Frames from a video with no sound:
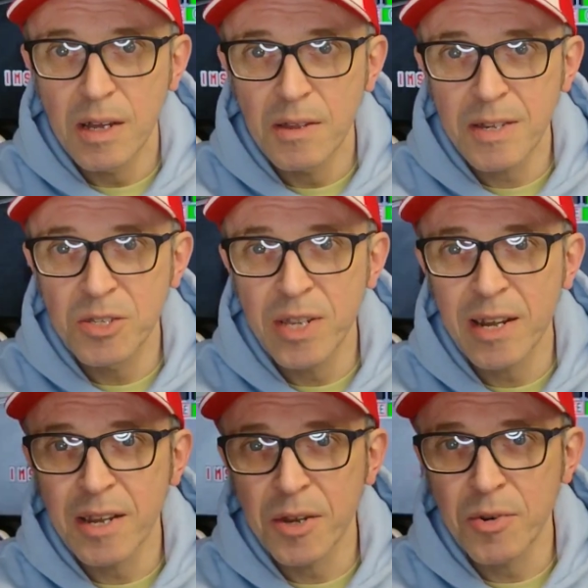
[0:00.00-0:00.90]
and that's
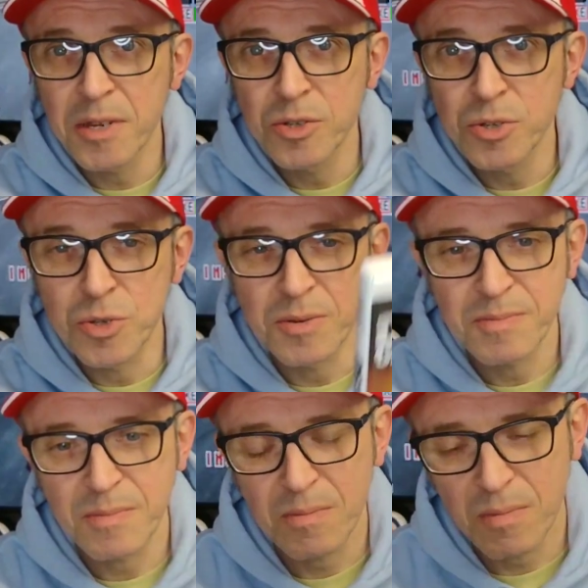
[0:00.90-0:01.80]
Deadly Creatures.
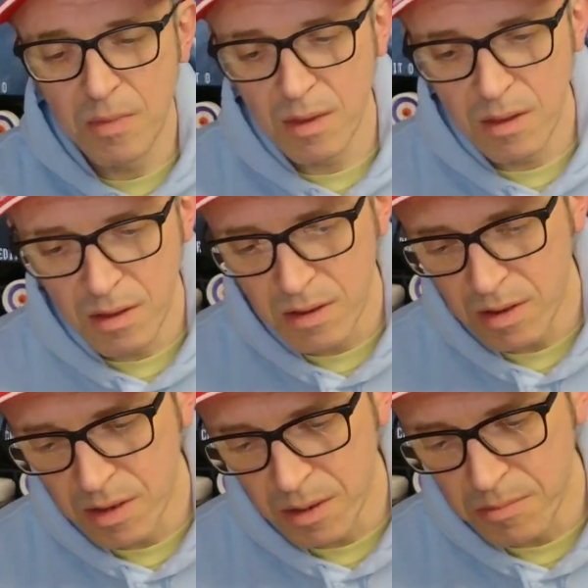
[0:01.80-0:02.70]

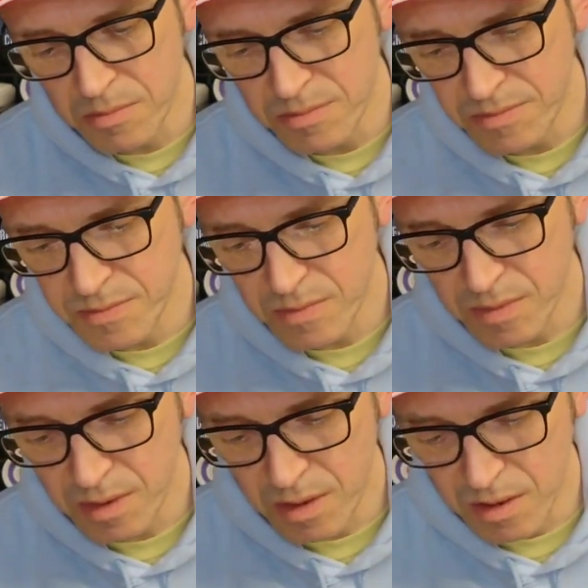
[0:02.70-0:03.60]
I
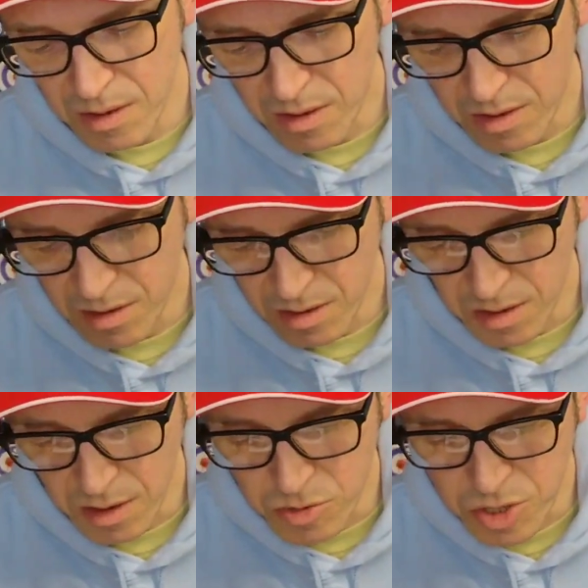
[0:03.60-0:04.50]

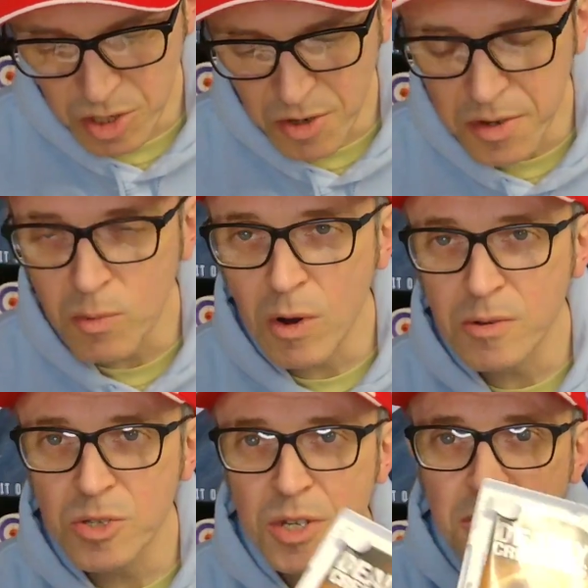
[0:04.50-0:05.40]
was kind of
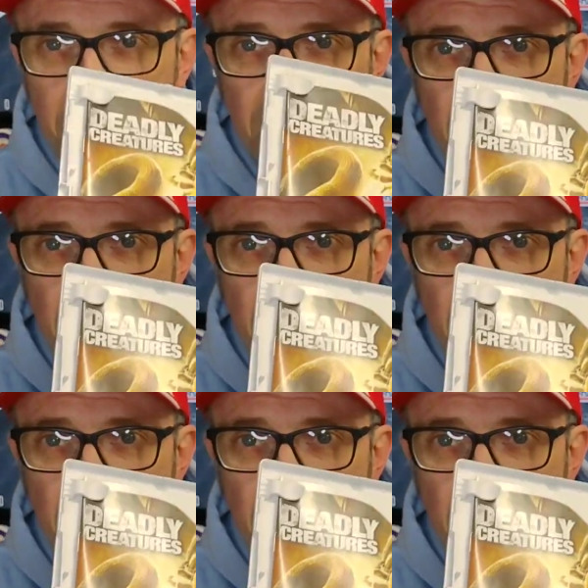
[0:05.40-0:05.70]
wanting.